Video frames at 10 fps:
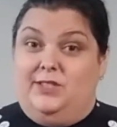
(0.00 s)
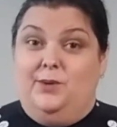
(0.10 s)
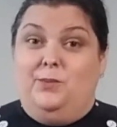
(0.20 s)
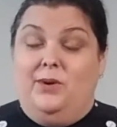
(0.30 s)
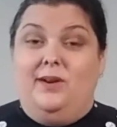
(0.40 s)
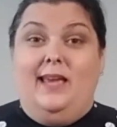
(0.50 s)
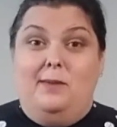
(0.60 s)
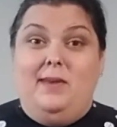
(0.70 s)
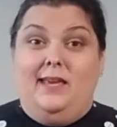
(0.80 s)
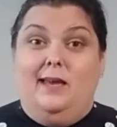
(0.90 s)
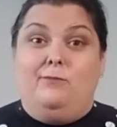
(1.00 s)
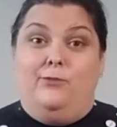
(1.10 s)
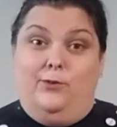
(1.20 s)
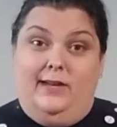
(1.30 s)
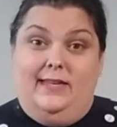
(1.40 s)
But don't worry, I make
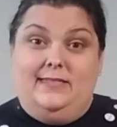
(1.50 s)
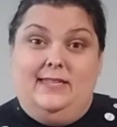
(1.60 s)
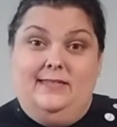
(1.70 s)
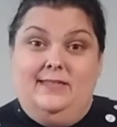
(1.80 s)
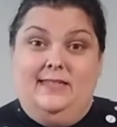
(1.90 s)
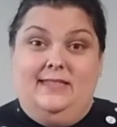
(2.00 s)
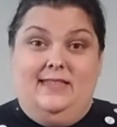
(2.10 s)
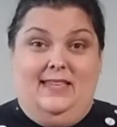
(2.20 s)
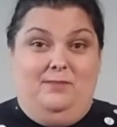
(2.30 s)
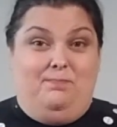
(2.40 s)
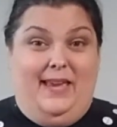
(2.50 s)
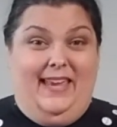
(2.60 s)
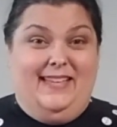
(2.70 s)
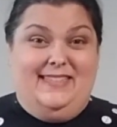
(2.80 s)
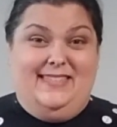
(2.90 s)
up for it. The
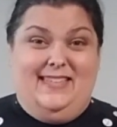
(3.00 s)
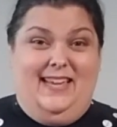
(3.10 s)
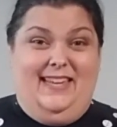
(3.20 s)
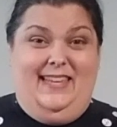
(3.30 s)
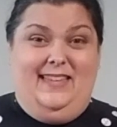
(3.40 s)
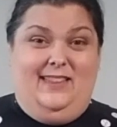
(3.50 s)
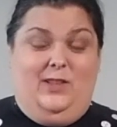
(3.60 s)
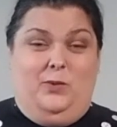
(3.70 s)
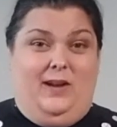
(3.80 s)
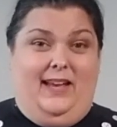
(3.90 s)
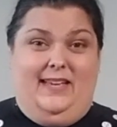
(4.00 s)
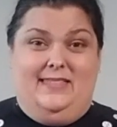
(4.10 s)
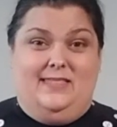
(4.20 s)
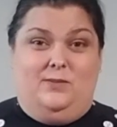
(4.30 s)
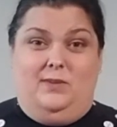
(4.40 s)
pants, I need low
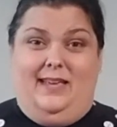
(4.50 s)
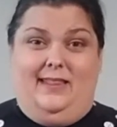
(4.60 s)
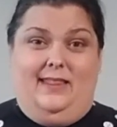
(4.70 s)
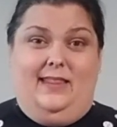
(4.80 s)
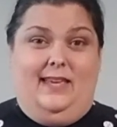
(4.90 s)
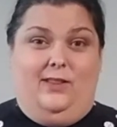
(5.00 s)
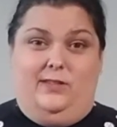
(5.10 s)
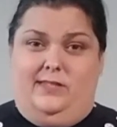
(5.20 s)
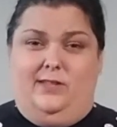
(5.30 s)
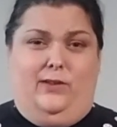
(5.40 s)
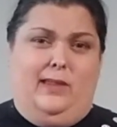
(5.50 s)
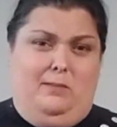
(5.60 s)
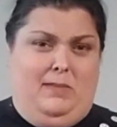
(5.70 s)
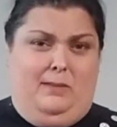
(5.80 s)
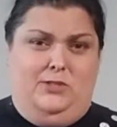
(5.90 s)
rise, and they still
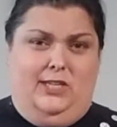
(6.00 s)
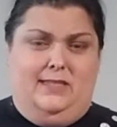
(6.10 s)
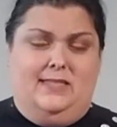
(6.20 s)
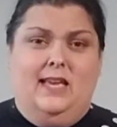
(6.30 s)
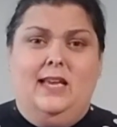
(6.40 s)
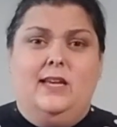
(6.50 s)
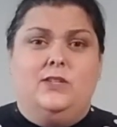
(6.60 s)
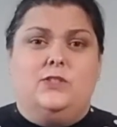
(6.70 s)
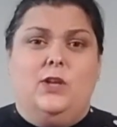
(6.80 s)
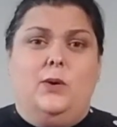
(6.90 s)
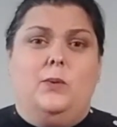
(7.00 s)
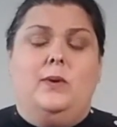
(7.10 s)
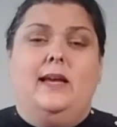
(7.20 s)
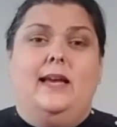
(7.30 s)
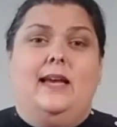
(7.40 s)
look like mom jeans.
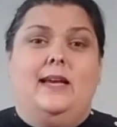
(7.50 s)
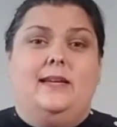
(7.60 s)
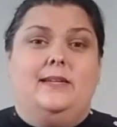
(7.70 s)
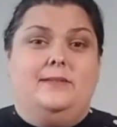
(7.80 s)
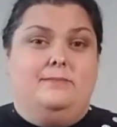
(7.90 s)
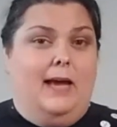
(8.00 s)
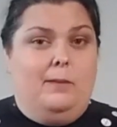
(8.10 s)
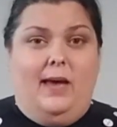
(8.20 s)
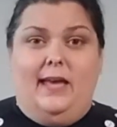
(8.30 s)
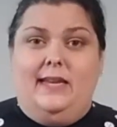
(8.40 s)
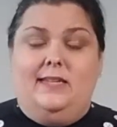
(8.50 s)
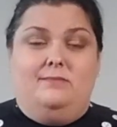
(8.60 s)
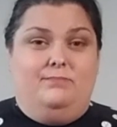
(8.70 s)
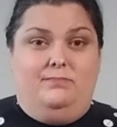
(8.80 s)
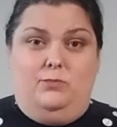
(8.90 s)
So my
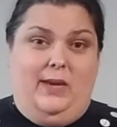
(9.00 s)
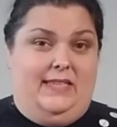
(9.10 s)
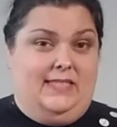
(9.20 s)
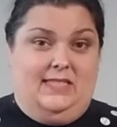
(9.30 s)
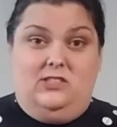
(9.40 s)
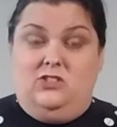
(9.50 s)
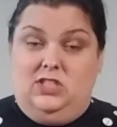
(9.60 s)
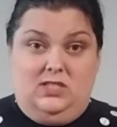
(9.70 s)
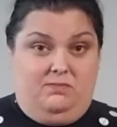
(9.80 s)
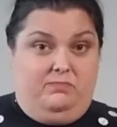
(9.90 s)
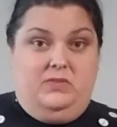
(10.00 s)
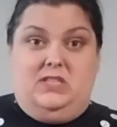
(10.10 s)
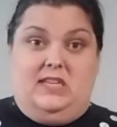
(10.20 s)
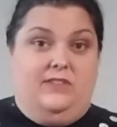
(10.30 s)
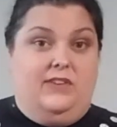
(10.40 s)
body waist is just
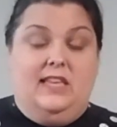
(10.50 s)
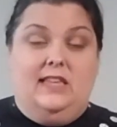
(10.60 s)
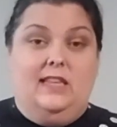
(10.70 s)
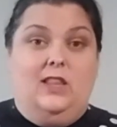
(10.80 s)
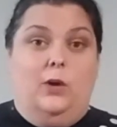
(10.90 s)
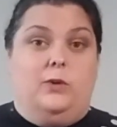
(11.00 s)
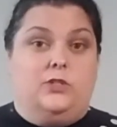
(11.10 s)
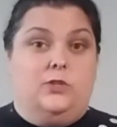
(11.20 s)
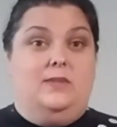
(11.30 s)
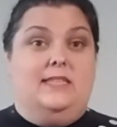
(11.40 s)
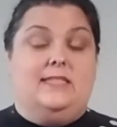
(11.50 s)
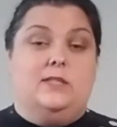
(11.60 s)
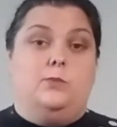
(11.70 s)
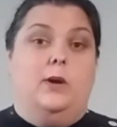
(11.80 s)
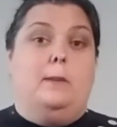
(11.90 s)
significantly lower. So
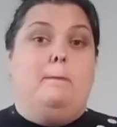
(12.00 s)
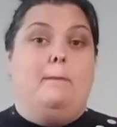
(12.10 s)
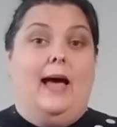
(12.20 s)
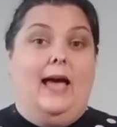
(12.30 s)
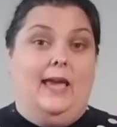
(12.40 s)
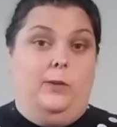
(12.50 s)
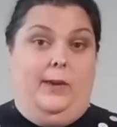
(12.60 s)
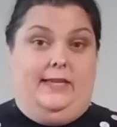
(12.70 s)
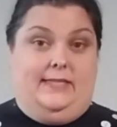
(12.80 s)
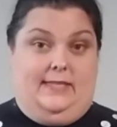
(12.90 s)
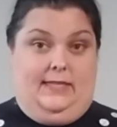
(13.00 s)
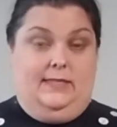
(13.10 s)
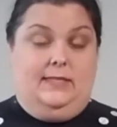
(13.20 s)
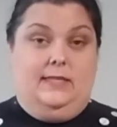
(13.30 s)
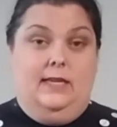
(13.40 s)
this is where my waist
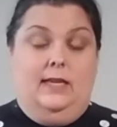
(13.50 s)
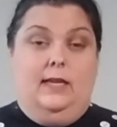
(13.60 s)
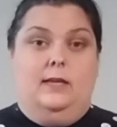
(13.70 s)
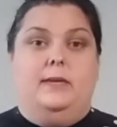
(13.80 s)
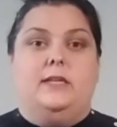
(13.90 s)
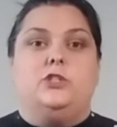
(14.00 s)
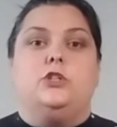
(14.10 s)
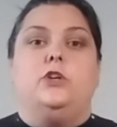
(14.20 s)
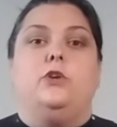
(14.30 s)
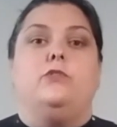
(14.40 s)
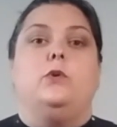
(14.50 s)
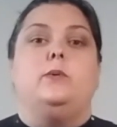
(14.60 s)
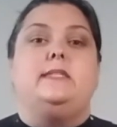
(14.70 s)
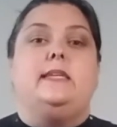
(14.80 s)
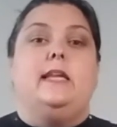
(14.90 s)
is. Make sure you're
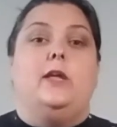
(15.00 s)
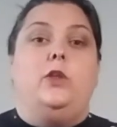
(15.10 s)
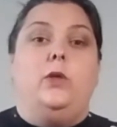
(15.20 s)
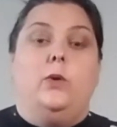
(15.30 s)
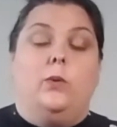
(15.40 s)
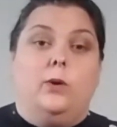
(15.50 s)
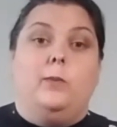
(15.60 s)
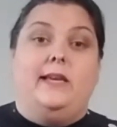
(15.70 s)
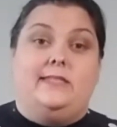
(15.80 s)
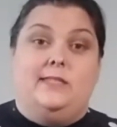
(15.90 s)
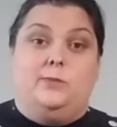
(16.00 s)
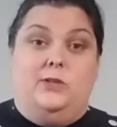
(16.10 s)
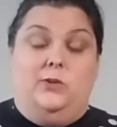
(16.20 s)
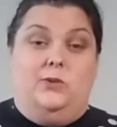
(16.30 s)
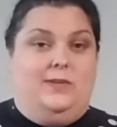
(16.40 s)
focusing on your
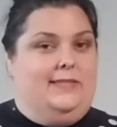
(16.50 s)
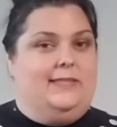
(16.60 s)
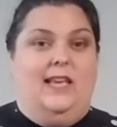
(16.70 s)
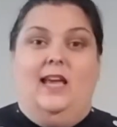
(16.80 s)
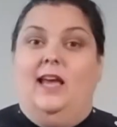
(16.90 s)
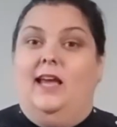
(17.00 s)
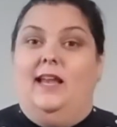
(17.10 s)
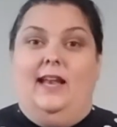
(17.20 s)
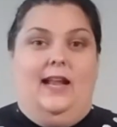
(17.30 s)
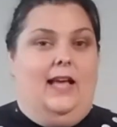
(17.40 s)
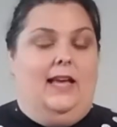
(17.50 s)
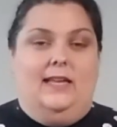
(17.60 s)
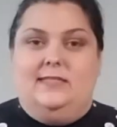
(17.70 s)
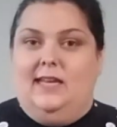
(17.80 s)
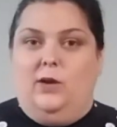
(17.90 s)
waist when you do this,
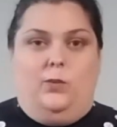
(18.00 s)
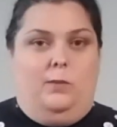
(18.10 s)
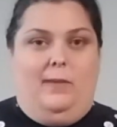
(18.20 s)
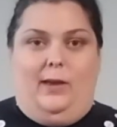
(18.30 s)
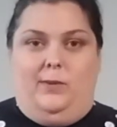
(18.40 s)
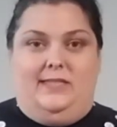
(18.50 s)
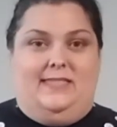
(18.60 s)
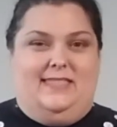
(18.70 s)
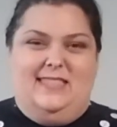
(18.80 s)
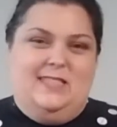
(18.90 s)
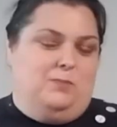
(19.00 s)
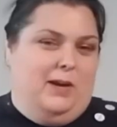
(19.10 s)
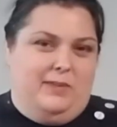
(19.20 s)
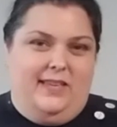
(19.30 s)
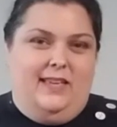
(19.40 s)
not down where my waist is. This
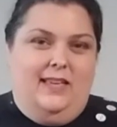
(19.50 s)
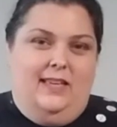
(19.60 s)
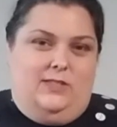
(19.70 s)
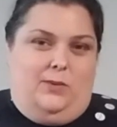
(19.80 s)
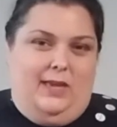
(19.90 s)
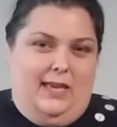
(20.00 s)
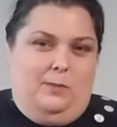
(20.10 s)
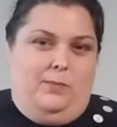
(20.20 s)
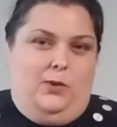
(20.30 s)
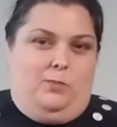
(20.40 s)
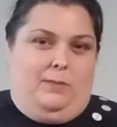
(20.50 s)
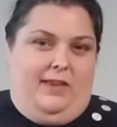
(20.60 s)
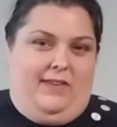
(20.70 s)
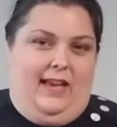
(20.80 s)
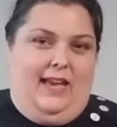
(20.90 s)
is probably, so hip, you could
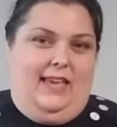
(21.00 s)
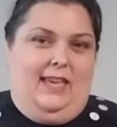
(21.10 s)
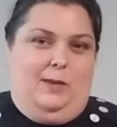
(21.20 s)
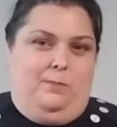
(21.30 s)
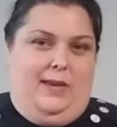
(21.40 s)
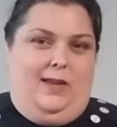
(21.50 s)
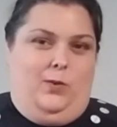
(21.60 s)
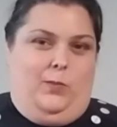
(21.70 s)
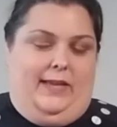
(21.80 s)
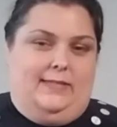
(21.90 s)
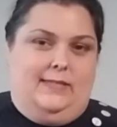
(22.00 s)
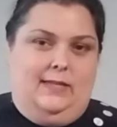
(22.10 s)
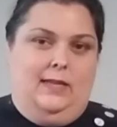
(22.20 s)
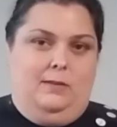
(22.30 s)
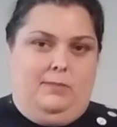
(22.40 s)
probably have high hip and
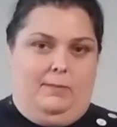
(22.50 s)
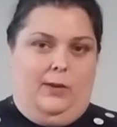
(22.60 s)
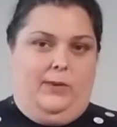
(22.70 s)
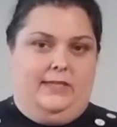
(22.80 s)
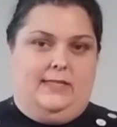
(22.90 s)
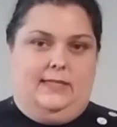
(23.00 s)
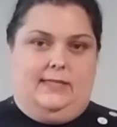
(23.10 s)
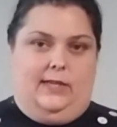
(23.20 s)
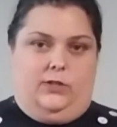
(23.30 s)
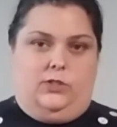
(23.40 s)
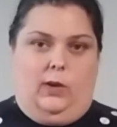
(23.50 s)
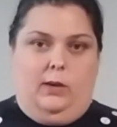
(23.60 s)
waist. But my waist is here.